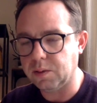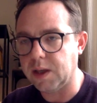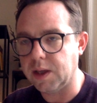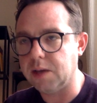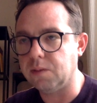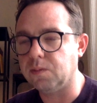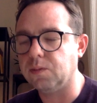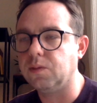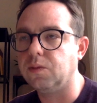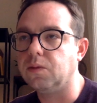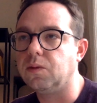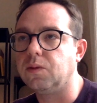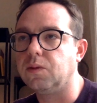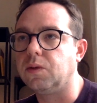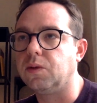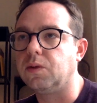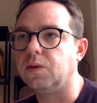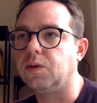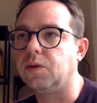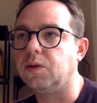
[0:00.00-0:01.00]
The
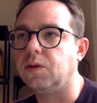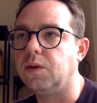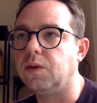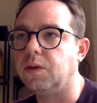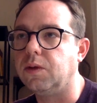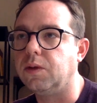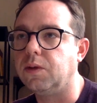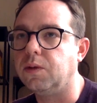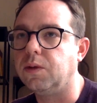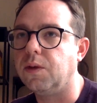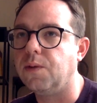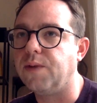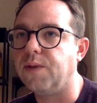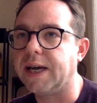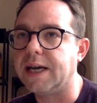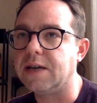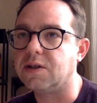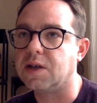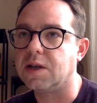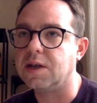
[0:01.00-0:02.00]

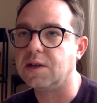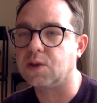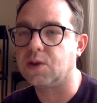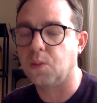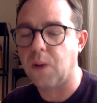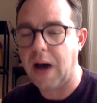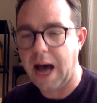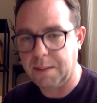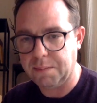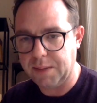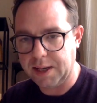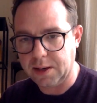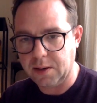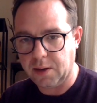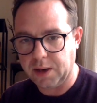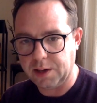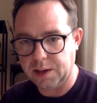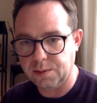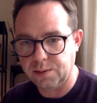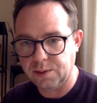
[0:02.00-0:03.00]
thing is that it's all happening
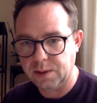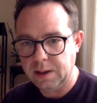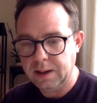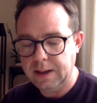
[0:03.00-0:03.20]
kind of